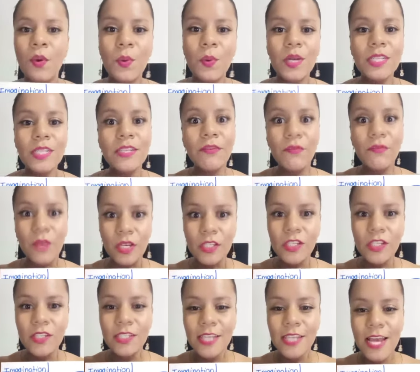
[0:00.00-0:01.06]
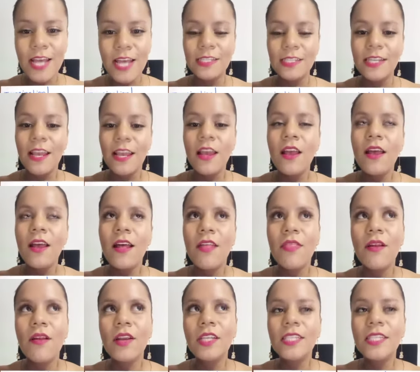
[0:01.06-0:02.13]
What is the fiction text?
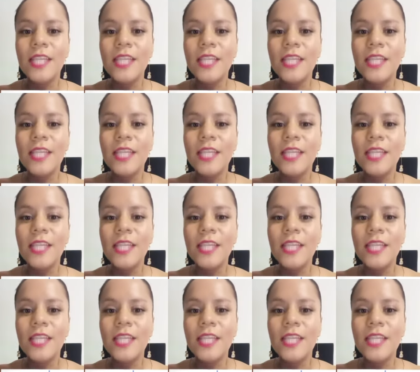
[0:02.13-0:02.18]
Their